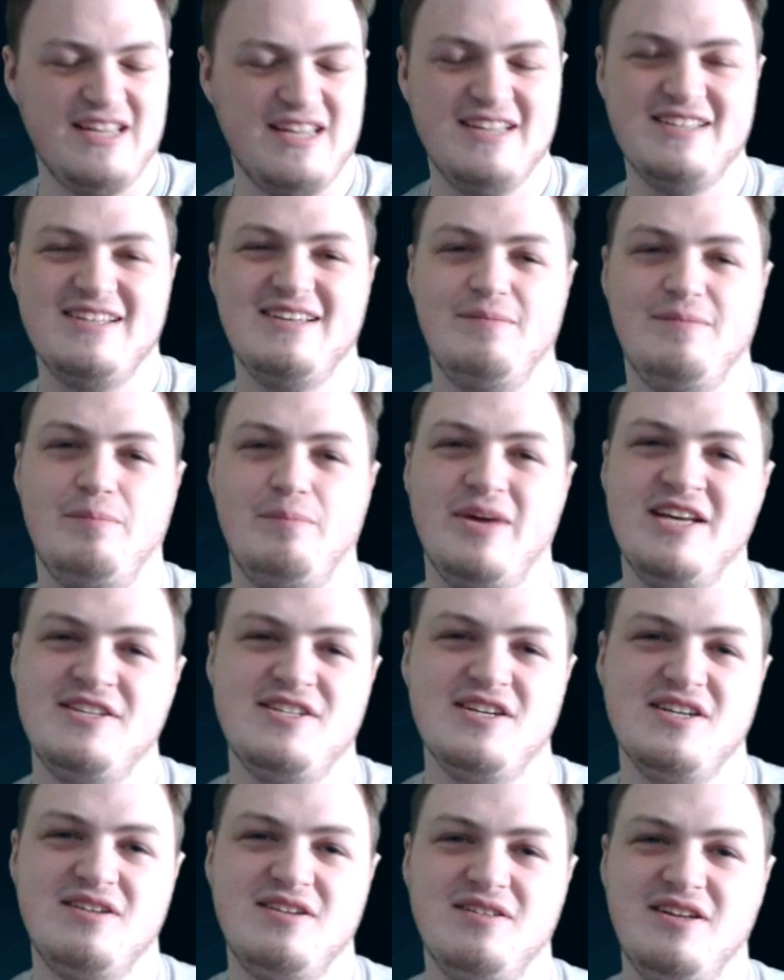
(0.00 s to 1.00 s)
It
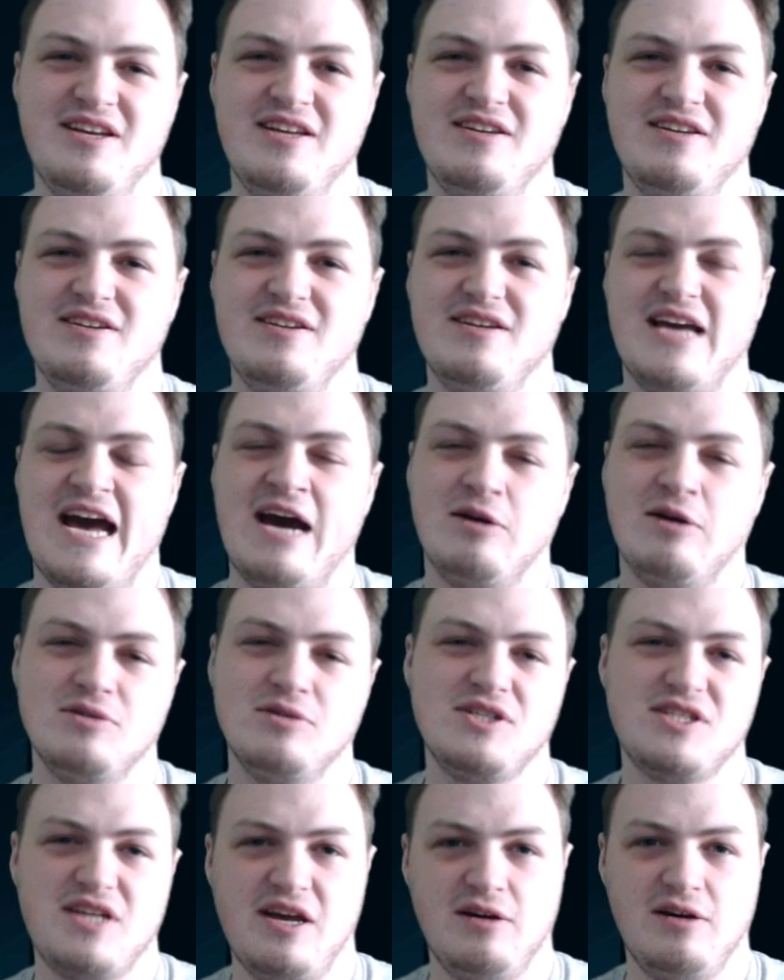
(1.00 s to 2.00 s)
basically
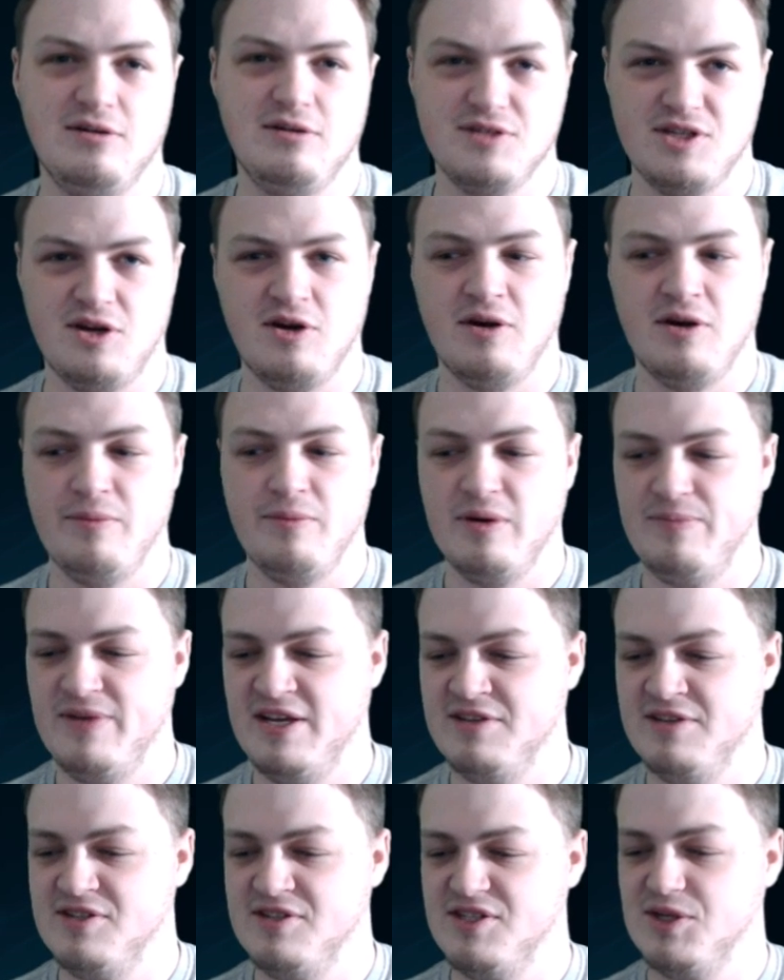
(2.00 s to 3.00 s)
outscales armor
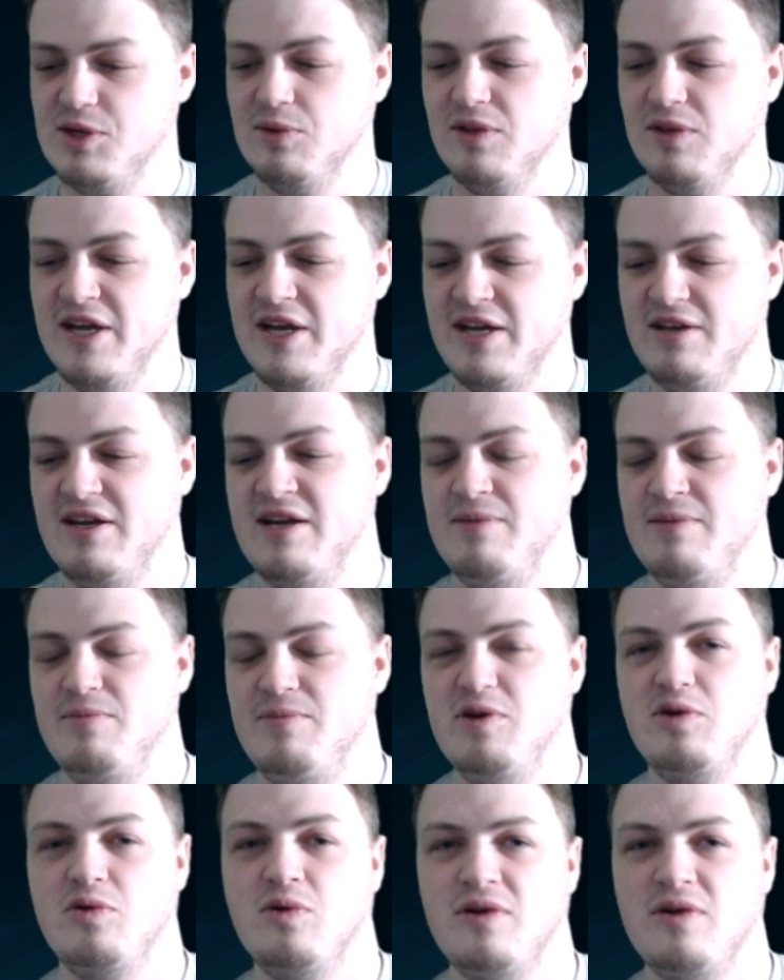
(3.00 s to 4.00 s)
pen, so late game
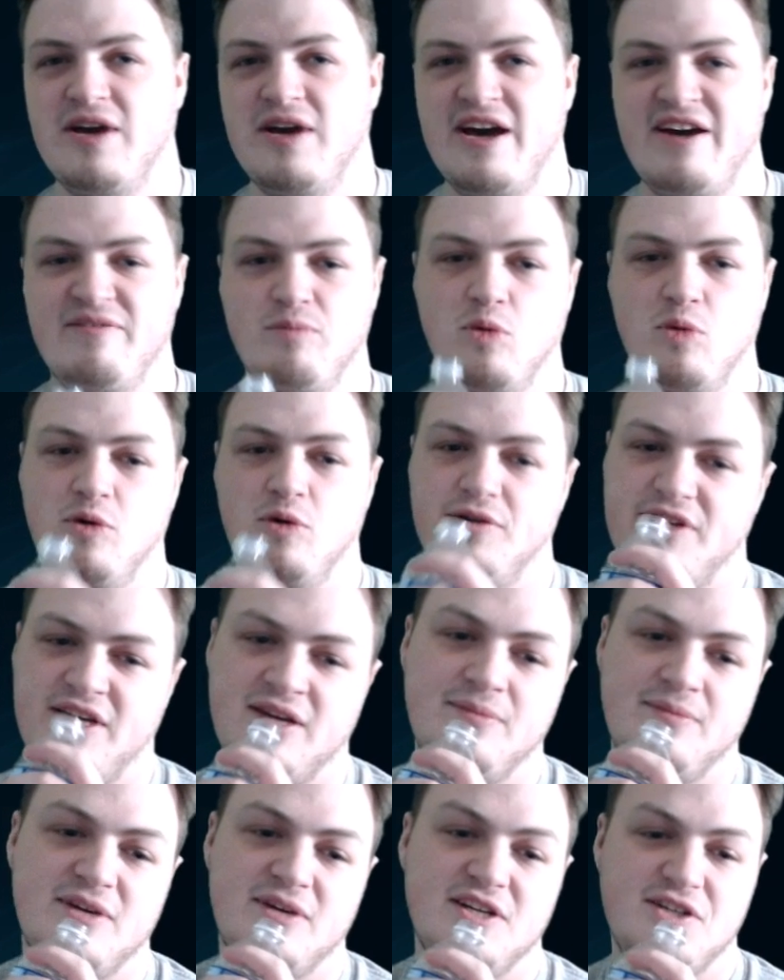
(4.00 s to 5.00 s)
you're going to have more
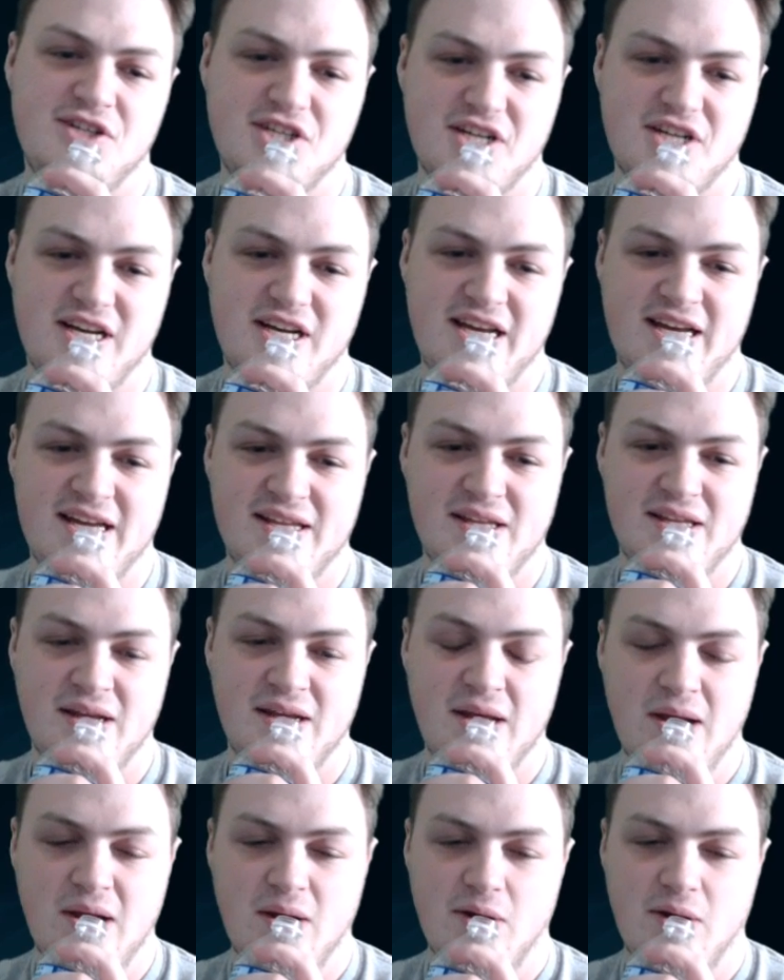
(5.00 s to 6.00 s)
damage and
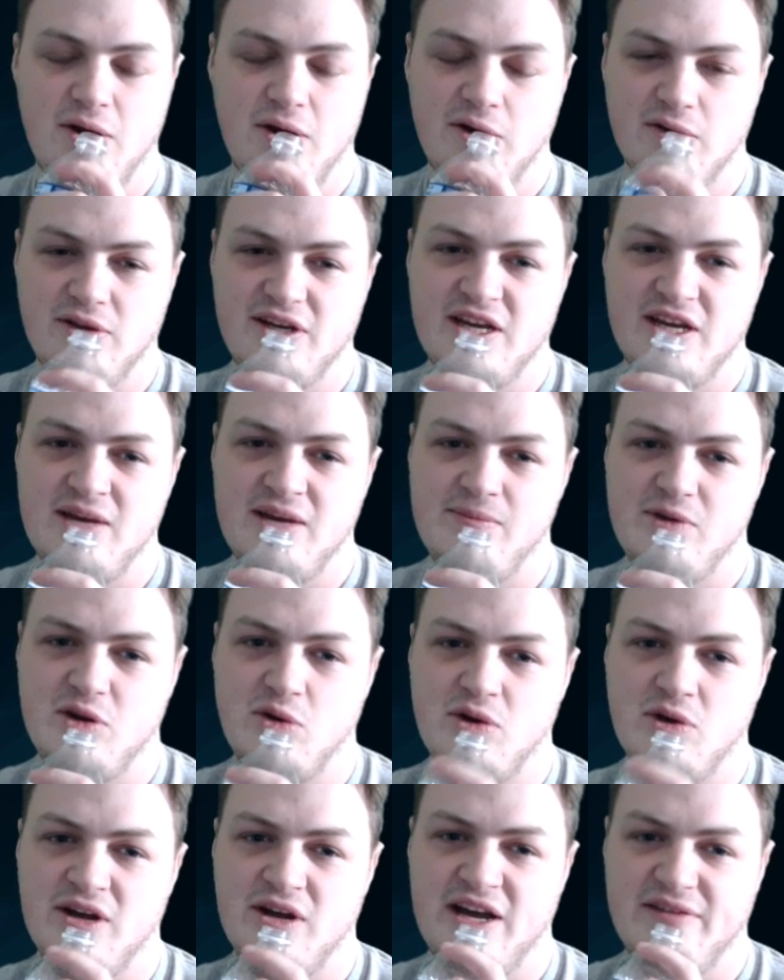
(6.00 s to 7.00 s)
early game you're
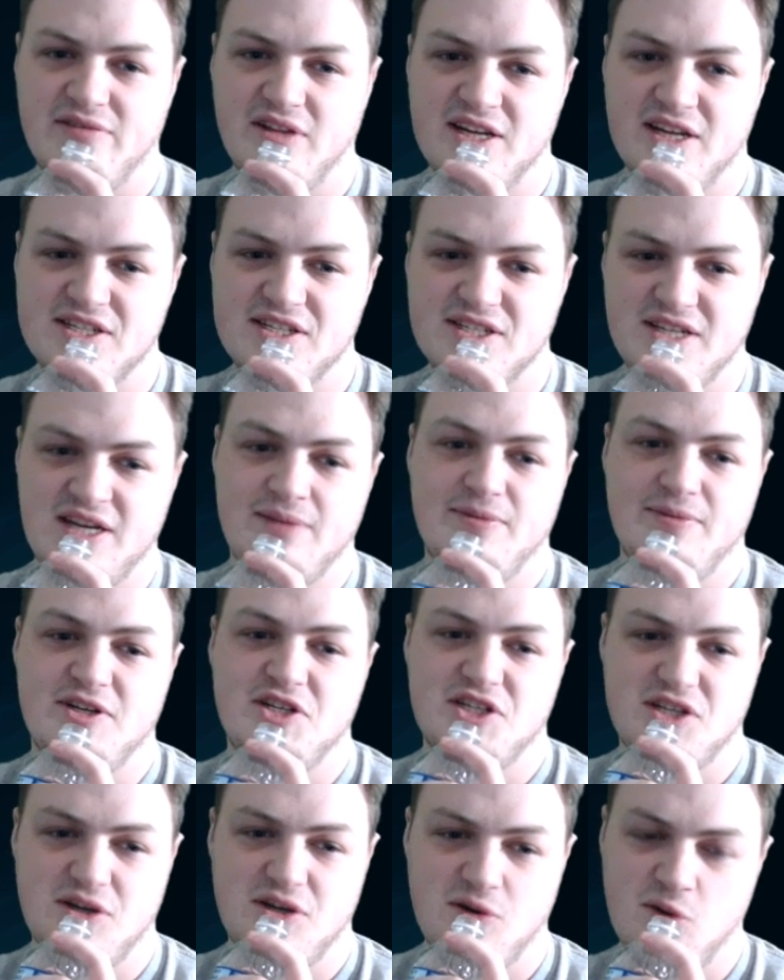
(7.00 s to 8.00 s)
going to have less
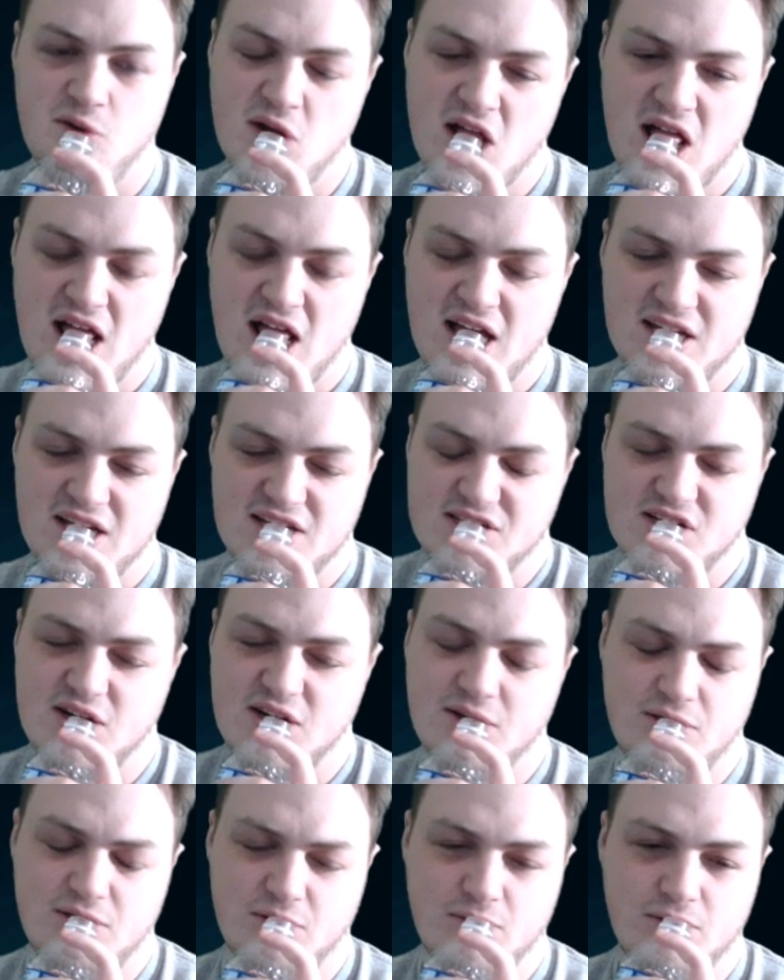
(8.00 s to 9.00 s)
damage. So that's
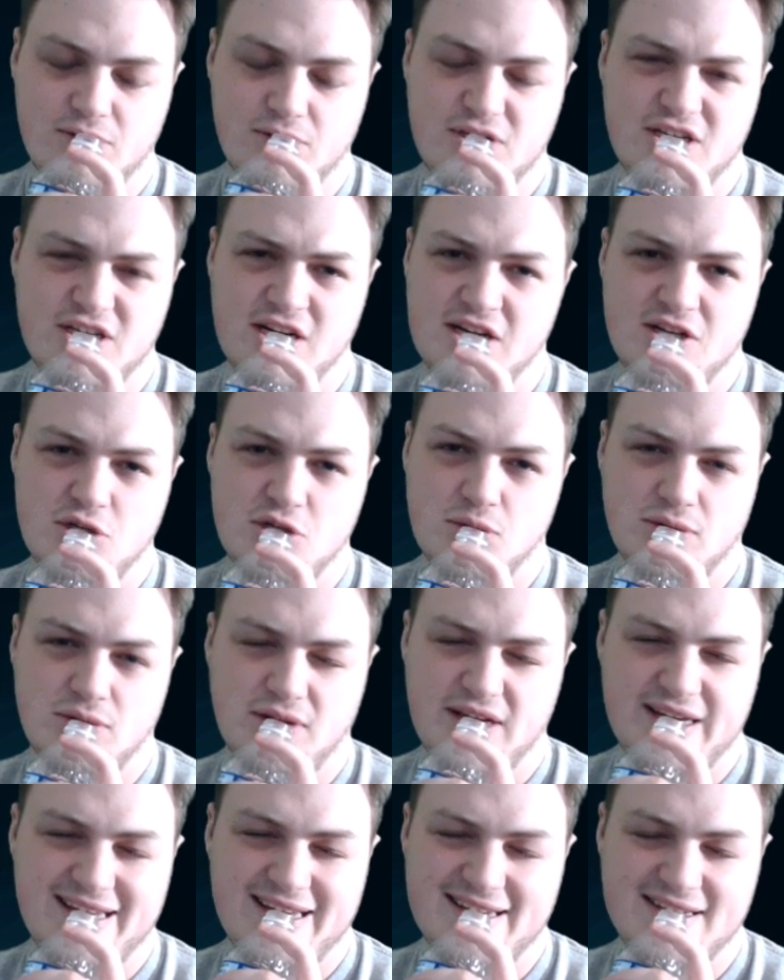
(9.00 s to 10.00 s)
all the change
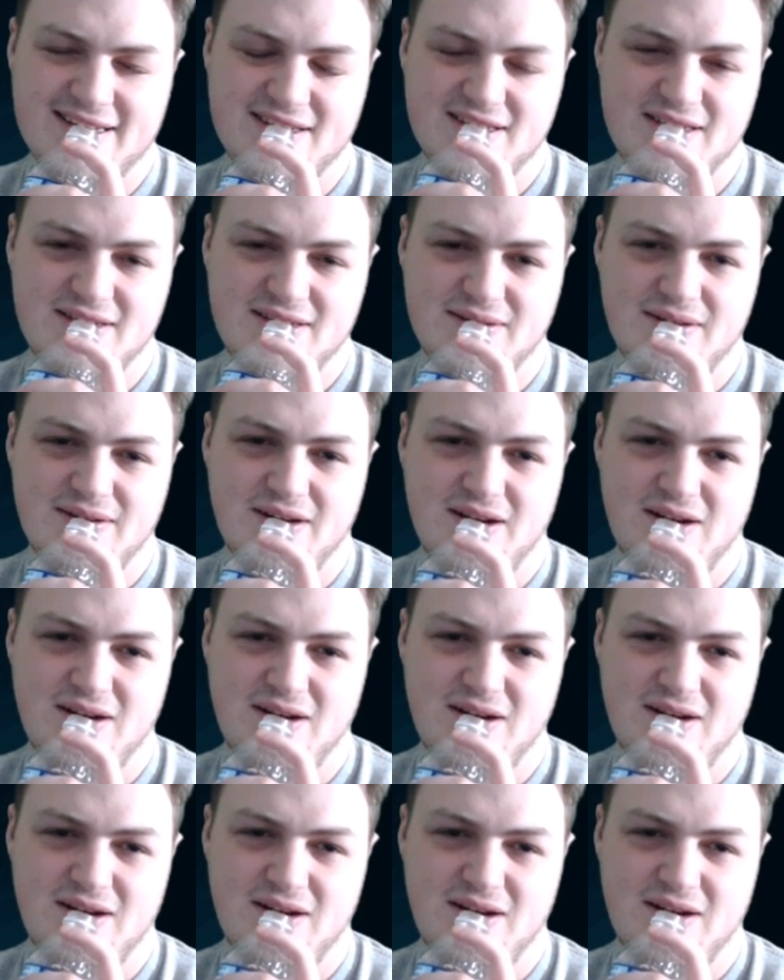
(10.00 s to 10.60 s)
really is.